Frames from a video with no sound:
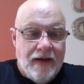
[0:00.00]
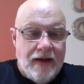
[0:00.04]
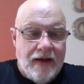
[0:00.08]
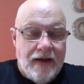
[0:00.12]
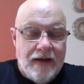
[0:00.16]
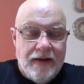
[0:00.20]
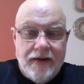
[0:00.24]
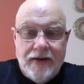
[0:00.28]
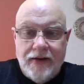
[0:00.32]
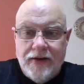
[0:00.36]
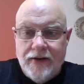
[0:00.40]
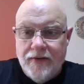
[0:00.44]

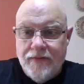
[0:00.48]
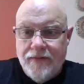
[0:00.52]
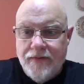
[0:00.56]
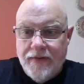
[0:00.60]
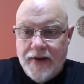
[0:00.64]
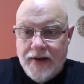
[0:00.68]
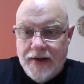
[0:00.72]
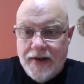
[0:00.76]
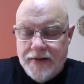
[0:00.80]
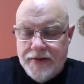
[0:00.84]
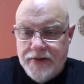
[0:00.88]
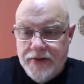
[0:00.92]
And then they'll
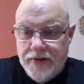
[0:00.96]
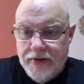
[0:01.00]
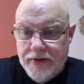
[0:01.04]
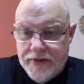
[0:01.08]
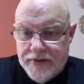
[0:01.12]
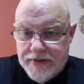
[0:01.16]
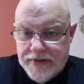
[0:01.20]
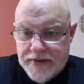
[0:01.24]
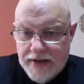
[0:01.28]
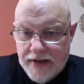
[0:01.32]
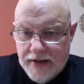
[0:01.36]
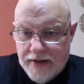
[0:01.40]
find 2
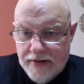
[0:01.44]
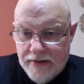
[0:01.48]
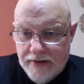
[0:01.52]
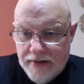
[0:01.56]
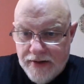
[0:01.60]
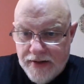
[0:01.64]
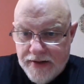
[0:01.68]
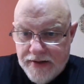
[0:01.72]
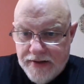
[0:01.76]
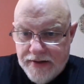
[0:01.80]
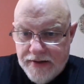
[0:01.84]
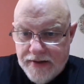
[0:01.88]
years
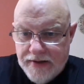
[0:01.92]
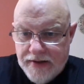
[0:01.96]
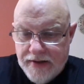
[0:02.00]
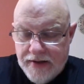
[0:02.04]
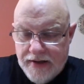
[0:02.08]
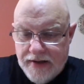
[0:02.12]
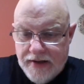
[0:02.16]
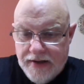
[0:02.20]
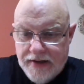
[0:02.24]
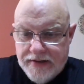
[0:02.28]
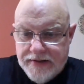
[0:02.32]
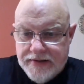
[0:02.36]
later
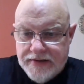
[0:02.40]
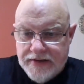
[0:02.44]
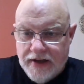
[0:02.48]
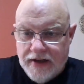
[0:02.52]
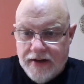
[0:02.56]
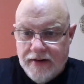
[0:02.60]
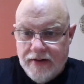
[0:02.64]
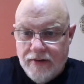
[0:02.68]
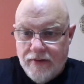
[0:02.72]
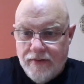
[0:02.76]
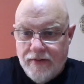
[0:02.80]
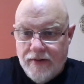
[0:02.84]
that it's
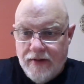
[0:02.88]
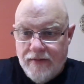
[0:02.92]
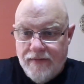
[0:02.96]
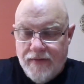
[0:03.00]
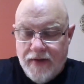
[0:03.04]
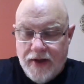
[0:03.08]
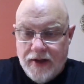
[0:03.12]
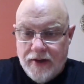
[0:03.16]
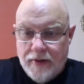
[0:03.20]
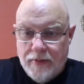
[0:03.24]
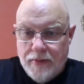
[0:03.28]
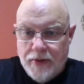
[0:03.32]
not
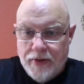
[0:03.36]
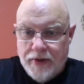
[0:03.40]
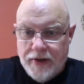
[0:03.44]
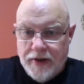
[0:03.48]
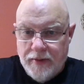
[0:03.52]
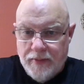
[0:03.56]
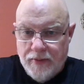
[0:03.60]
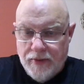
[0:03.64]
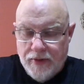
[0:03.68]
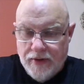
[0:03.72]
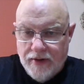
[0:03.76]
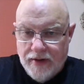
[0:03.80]
available
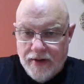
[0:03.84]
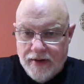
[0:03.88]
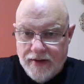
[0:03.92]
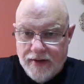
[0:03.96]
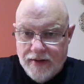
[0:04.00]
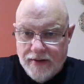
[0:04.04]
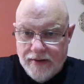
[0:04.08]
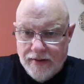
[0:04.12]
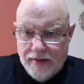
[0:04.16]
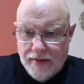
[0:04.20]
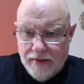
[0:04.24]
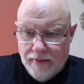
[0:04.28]
anymore. And
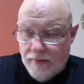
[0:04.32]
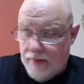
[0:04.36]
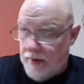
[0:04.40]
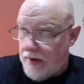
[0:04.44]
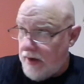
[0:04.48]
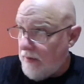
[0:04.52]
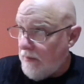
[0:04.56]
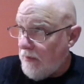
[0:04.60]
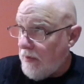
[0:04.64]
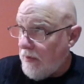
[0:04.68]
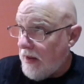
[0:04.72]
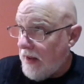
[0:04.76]
they're like,
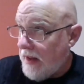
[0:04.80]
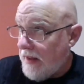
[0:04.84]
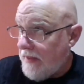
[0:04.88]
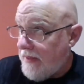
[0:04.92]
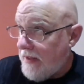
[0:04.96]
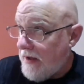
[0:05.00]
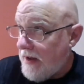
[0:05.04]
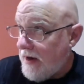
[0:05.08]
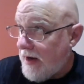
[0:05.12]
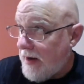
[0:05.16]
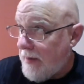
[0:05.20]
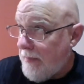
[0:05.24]
wait, well, I
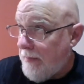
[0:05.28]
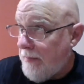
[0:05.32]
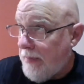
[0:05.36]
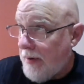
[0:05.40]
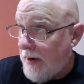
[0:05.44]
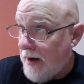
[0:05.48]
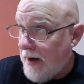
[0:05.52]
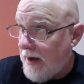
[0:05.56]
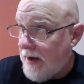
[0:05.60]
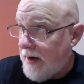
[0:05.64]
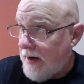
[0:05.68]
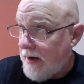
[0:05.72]
thought I
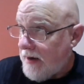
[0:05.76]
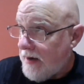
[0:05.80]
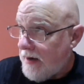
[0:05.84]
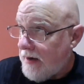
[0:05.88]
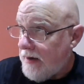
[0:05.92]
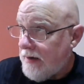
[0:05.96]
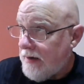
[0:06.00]
bought it.